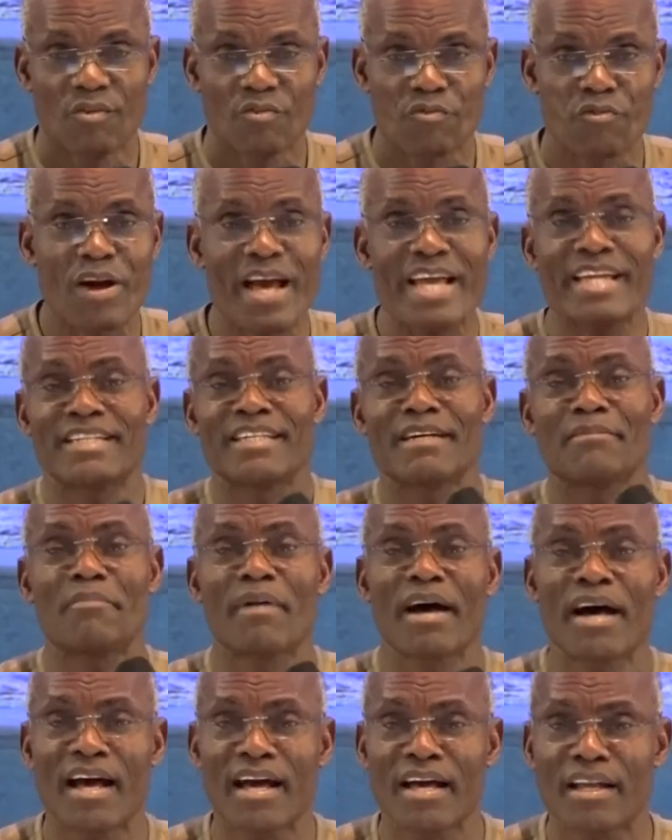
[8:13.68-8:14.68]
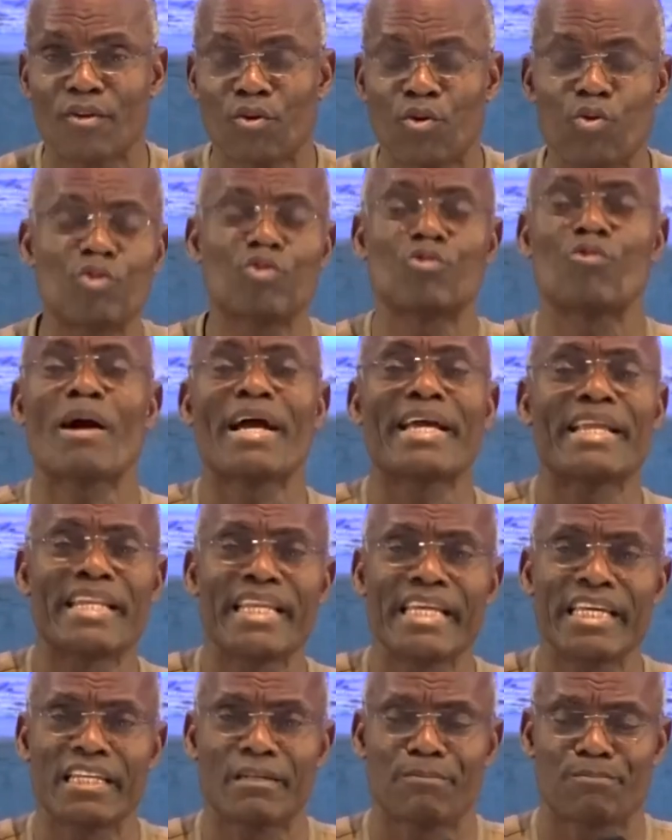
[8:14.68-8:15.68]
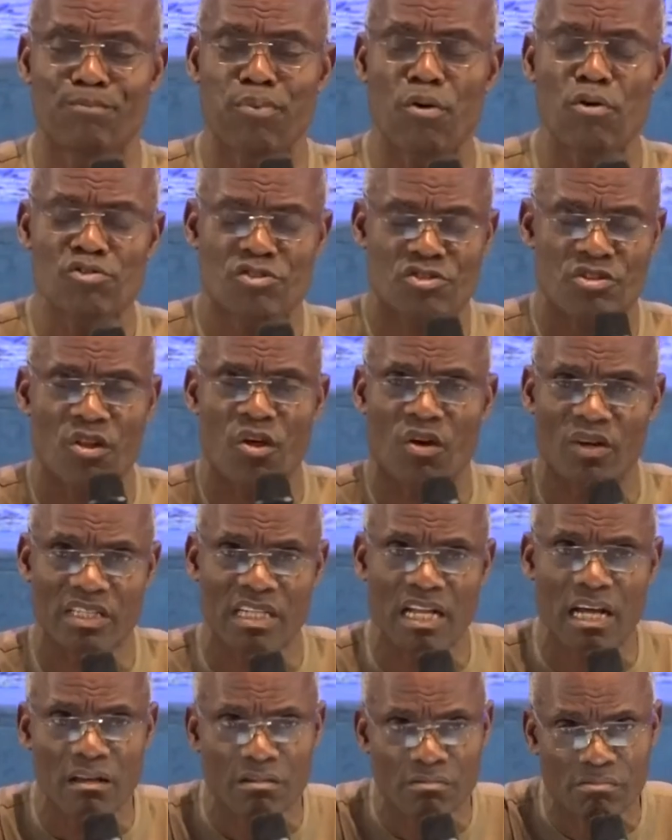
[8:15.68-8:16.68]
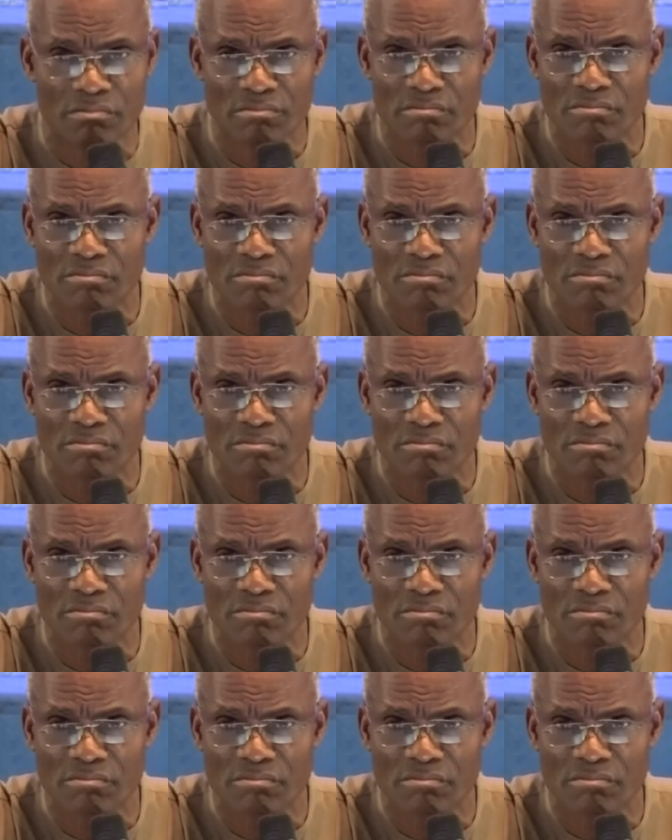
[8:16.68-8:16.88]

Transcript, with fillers: Find a man. Who do I need post lockdown?